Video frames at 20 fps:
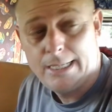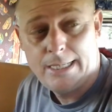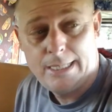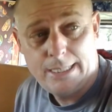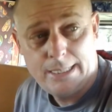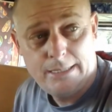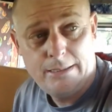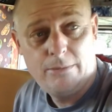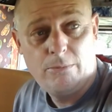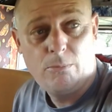
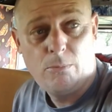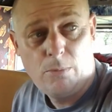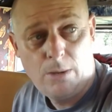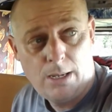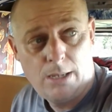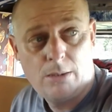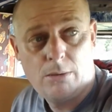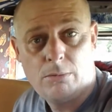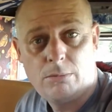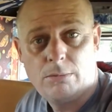eat
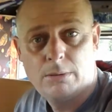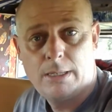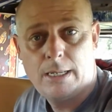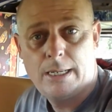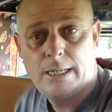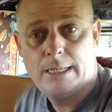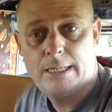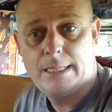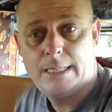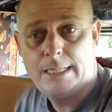well
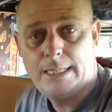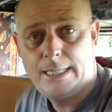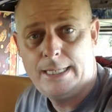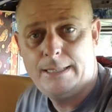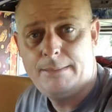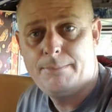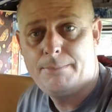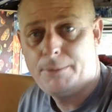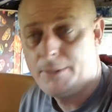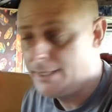and eat
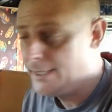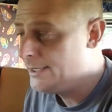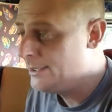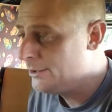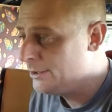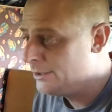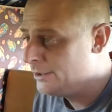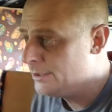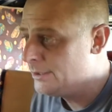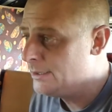pretty
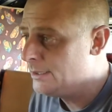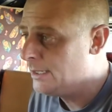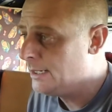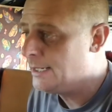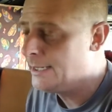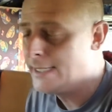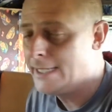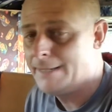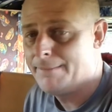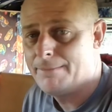good, and
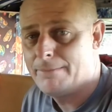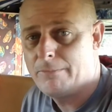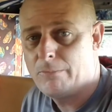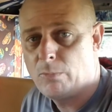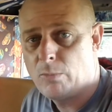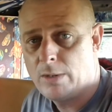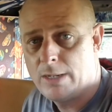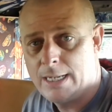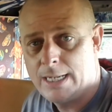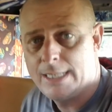I keep
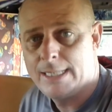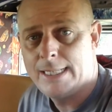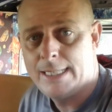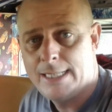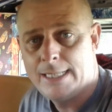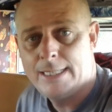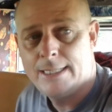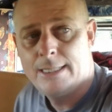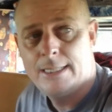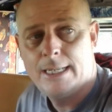what I
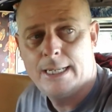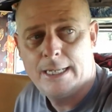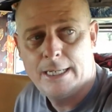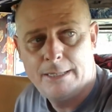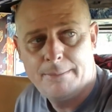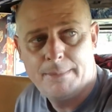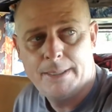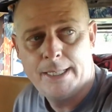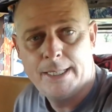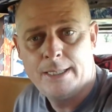need
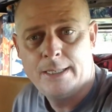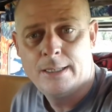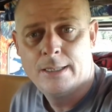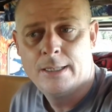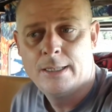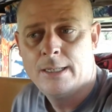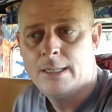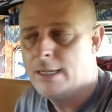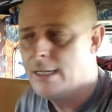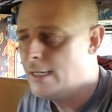in me,
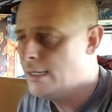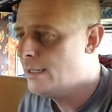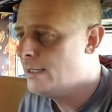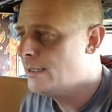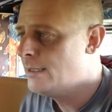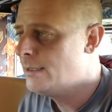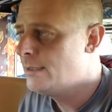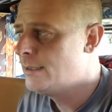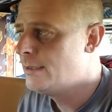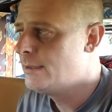
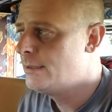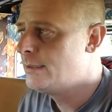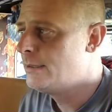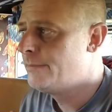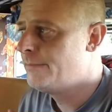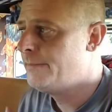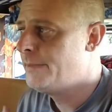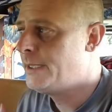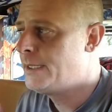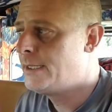
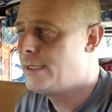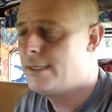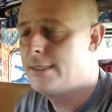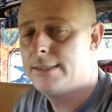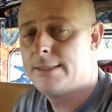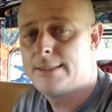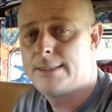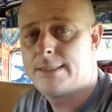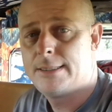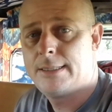
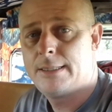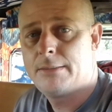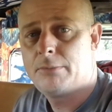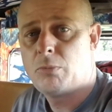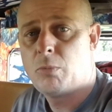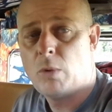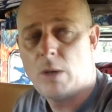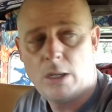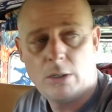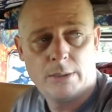because
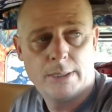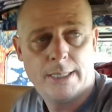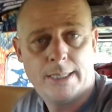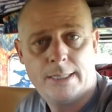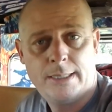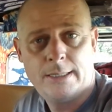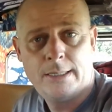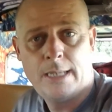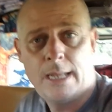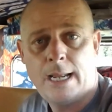welding